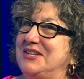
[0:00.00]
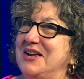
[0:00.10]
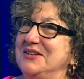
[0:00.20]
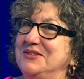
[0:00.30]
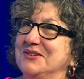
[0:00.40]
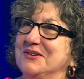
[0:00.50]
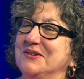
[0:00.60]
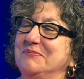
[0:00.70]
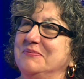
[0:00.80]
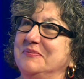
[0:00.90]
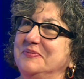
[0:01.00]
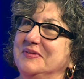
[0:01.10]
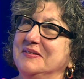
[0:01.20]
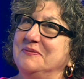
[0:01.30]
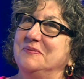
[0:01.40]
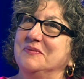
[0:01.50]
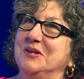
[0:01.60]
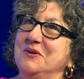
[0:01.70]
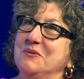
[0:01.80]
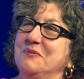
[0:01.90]
it change
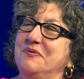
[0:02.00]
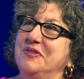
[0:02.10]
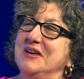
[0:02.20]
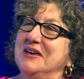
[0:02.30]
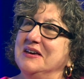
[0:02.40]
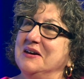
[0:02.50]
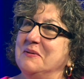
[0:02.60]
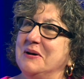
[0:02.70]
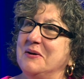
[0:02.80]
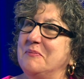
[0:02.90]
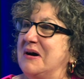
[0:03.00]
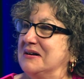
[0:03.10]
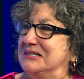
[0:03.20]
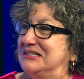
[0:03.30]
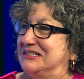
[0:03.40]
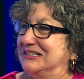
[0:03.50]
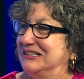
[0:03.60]
your thinking about bugs?